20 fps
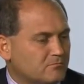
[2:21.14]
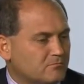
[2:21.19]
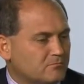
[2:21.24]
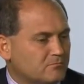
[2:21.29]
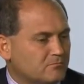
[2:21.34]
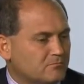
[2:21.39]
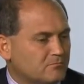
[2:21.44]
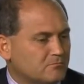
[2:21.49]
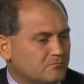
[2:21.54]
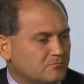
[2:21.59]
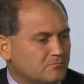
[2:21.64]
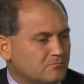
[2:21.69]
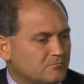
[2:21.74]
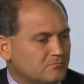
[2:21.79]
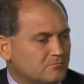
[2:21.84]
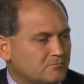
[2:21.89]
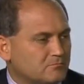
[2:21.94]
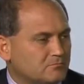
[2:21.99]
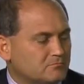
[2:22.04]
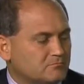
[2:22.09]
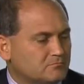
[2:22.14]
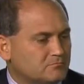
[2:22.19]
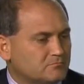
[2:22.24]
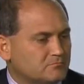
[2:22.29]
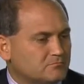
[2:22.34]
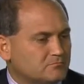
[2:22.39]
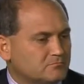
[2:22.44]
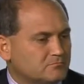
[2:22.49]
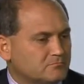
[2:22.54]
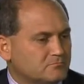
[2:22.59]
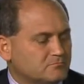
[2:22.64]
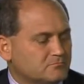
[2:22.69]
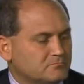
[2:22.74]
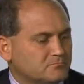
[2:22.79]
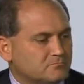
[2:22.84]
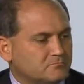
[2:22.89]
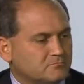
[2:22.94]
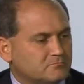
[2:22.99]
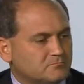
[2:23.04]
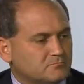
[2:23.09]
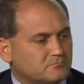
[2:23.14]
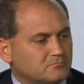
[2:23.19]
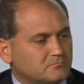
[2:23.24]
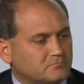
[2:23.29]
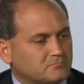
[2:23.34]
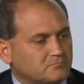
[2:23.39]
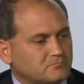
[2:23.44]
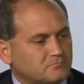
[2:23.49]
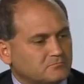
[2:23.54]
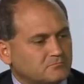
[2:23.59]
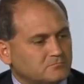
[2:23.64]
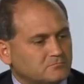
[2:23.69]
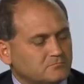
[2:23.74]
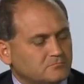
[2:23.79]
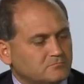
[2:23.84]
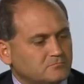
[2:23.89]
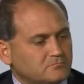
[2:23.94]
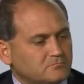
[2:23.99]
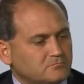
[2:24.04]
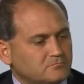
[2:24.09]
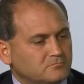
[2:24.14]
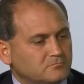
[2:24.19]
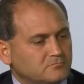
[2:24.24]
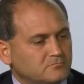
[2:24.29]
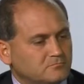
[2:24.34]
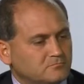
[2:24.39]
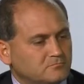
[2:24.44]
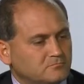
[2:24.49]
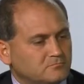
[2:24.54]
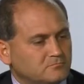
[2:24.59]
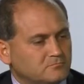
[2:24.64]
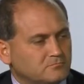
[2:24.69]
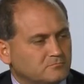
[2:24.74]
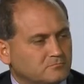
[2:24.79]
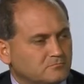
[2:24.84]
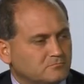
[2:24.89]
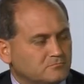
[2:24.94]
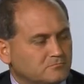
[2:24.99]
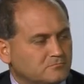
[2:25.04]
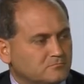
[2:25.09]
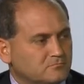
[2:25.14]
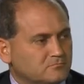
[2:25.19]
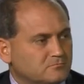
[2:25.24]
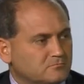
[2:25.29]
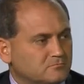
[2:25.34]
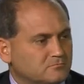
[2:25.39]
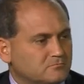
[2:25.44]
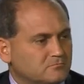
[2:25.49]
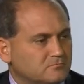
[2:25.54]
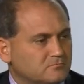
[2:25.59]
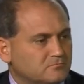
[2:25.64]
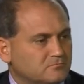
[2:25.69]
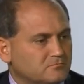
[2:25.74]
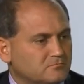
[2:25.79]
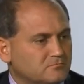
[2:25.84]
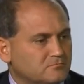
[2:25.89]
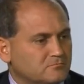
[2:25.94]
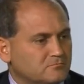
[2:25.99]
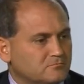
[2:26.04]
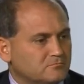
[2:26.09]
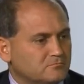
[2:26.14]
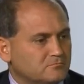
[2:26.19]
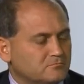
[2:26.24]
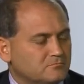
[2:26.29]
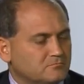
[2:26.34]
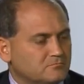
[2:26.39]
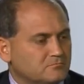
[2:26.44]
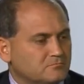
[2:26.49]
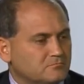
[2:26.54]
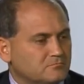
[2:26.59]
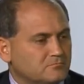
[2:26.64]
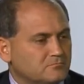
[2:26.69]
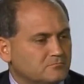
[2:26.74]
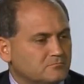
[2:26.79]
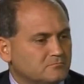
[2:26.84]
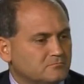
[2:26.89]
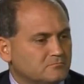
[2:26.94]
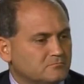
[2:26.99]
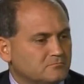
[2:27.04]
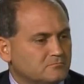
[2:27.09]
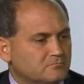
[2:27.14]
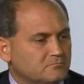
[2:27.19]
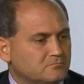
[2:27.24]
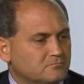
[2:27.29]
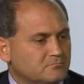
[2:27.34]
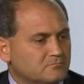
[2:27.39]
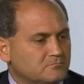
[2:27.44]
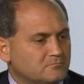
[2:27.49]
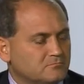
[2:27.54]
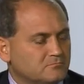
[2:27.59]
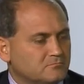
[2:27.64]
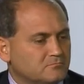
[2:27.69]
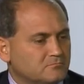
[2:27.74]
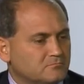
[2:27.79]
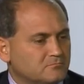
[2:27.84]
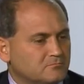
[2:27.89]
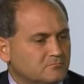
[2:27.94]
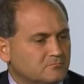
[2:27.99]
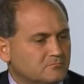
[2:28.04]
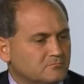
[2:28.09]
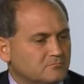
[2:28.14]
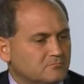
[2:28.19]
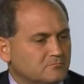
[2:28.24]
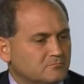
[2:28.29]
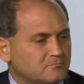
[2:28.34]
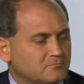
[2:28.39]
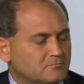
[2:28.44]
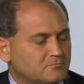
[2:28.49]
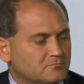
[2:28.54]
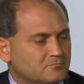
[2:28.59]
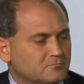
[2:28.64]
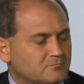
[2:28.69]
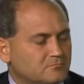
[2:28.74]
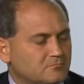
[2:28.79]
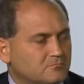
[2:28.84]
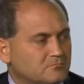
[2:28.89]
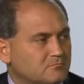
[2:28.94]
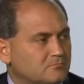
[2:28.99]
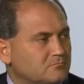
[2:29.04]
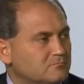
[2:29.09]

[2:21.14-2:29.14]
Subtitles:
(silent)